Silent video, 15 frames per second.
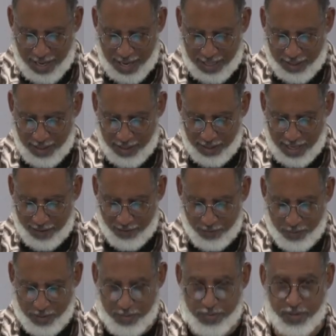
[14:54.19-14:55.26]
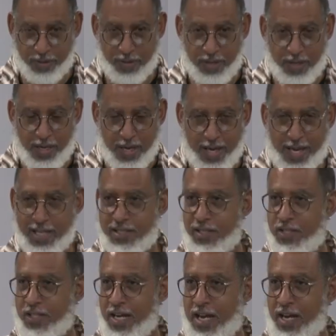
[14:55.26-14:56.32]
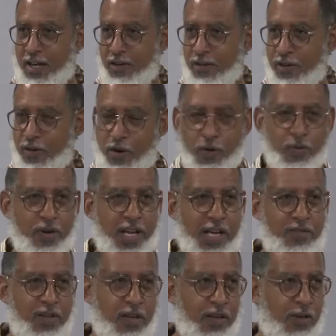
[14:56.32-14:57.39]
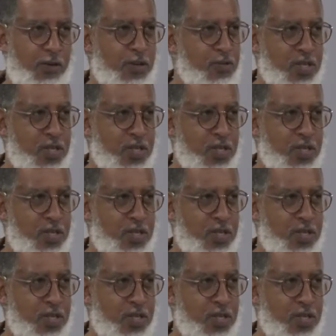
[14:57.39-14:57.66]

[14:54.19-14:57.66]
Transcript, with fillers: I think I remember as a child. No, never alone.